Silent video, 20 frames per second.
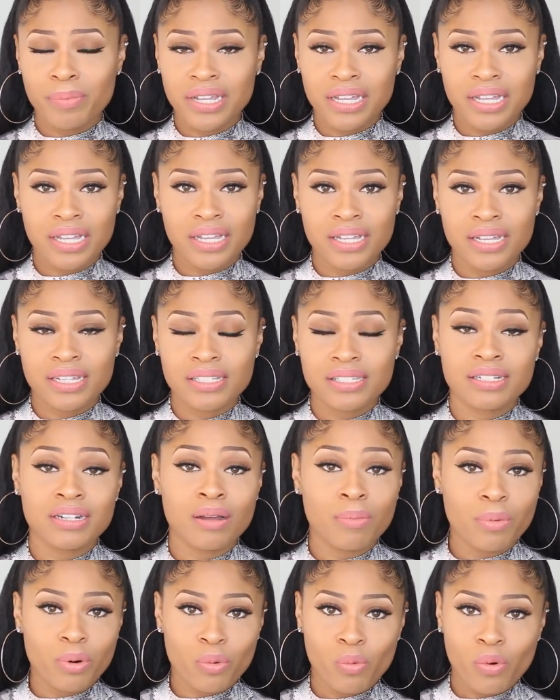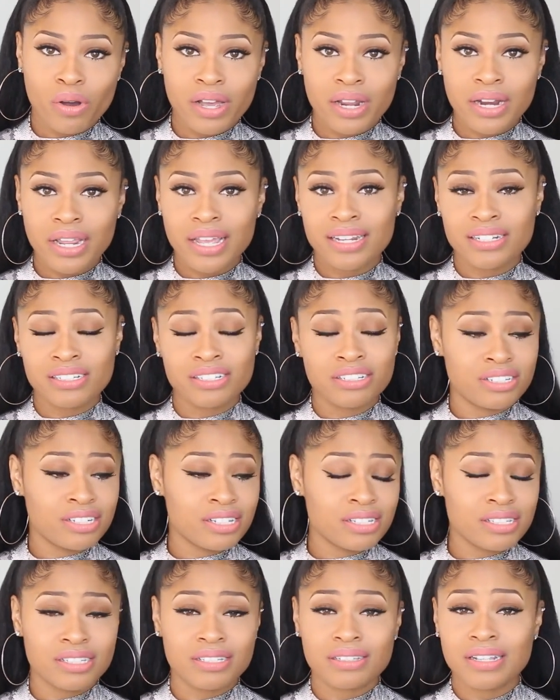because number 1,
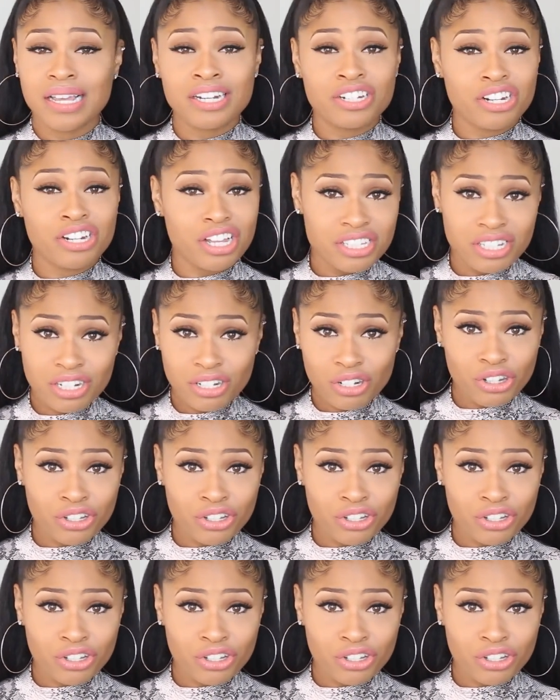it doesn't